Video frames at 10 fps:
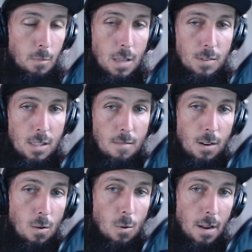
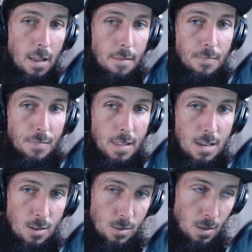Stephen Cornett,
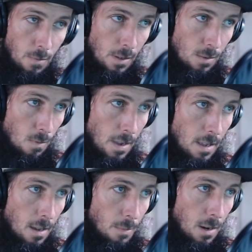Nature's Always
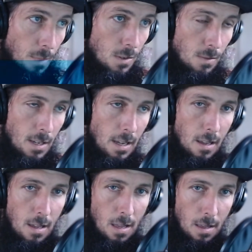Right, coming up. So
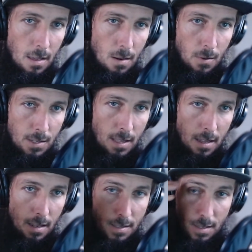today,
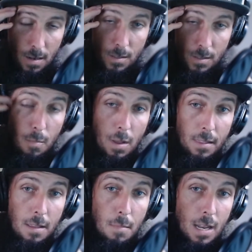it's our
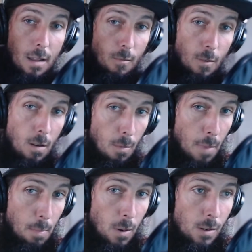monthly meeting for our
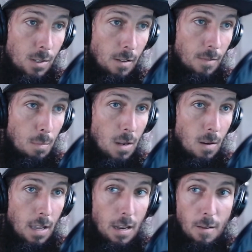members of the
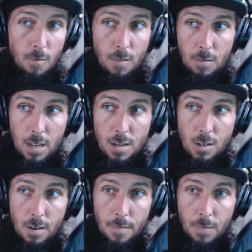Pure KNF Foundation.